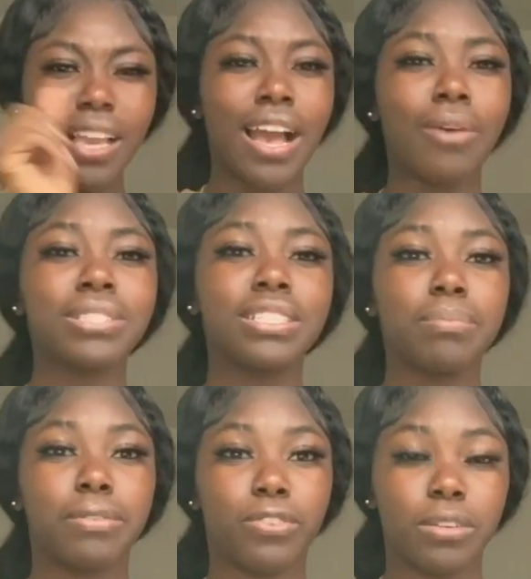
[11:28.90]
I was in a
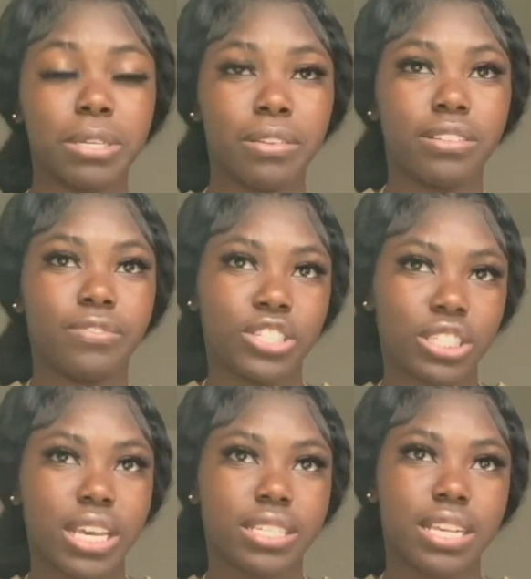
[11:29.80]
performing
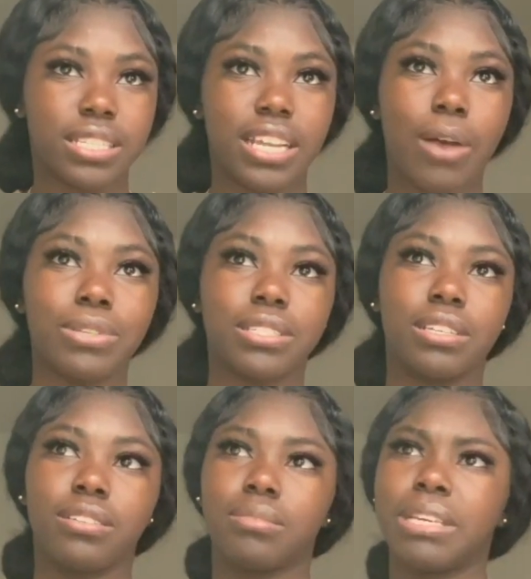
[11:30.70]
division, as I said. I was
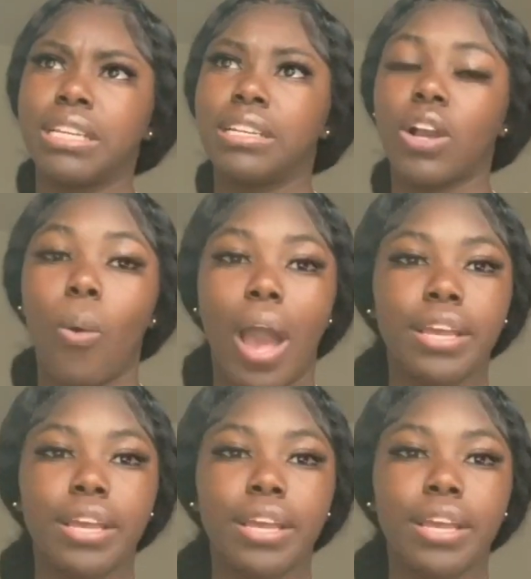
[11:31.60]
um in the choir.